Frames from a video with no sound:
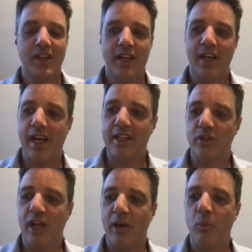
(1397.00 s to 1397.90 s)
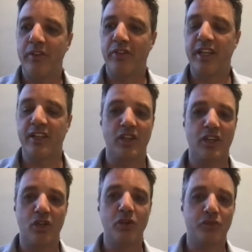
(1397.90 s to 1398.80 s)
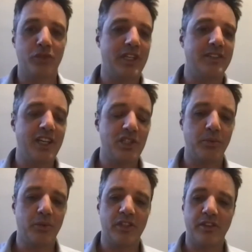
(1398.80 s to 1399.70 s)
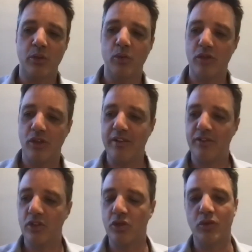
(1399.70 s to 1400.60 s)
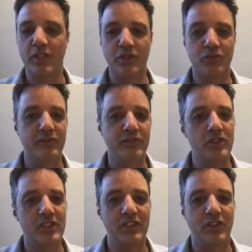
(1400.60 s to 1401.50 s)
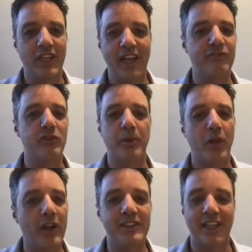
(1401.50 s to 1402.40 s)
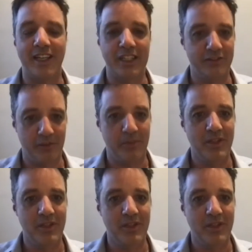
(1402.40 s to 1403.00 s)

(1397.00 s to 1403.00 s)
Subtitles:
And one thing is I look through their dashboard and I think, well, have a look at all these reviews that you've got. You haven't replied to any of them.